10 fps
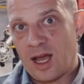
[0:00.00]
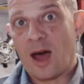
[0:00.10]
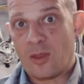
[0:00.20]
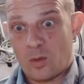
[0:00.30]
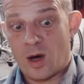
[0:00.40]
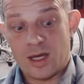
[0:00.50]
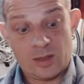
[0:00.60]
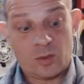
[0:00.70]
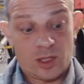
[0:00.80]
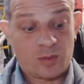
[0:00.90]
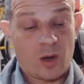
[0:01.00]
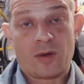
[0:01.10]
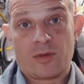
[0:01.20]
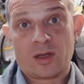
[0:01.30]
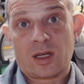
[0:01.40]
Otherwise, it would have
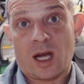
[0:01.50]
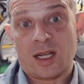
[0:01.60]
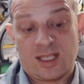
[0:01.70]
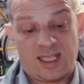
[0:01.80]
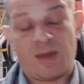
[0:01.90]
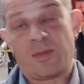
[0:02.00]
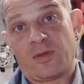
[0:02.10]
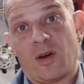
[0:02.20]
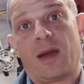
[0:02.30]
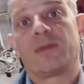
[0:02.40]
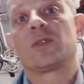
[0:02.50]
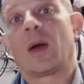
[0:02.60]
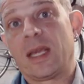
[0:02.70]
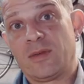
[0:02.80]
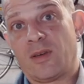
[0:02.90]
sprung for kind of 75
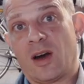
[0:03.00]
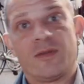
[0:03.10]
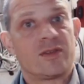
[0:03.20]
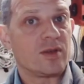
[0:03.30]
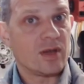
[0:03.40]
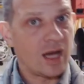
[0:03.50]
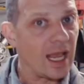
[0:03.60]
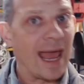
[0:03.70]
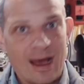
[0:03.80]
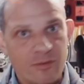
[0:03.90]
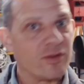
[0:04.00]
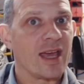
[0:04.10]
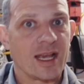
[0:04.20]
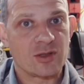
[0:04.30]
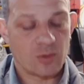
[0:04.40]
to 85 to allow for
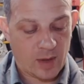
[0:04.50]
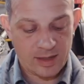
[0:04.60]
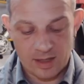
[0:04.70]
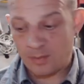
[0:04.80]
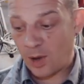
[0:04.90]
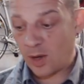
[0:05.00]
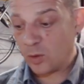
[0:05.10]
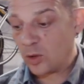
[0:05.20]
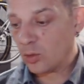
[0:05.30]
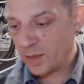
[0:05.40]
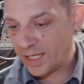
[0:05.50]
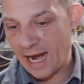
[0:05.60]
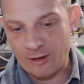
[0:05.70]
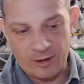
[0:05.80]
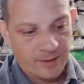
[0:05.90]
the extra weight that the bike would normally
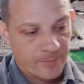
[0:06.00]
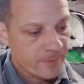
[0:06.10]
carry.